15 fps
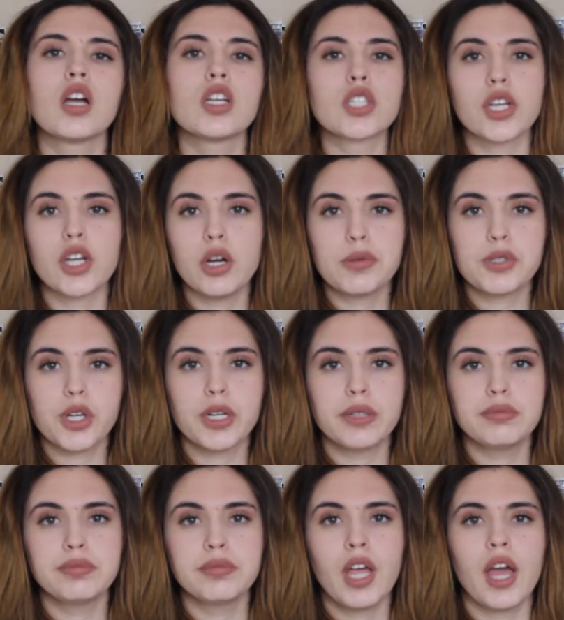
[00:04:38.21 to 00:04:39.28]
So I go up to
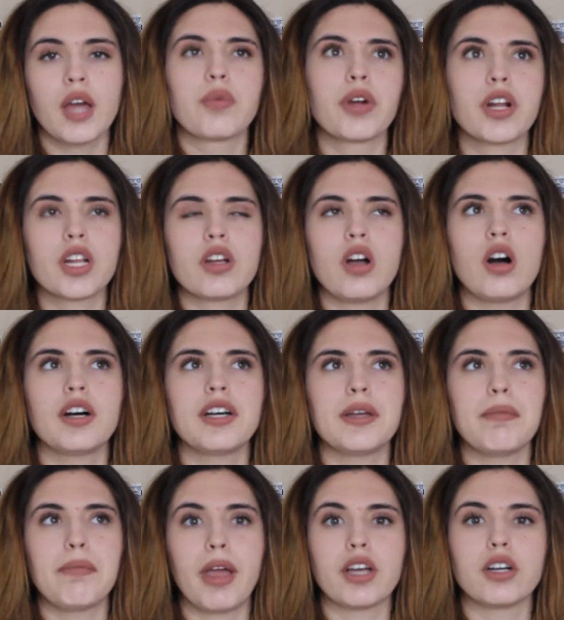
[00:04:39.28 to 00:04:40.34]
him, and we're gonna call
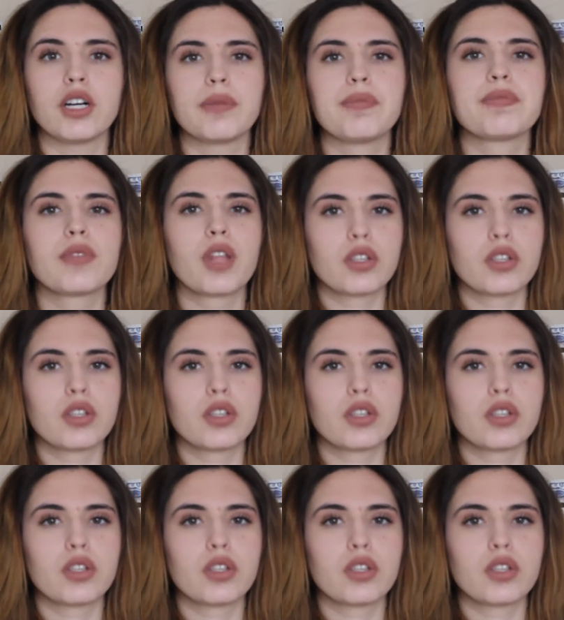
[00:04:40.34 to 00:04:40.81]
him Michael.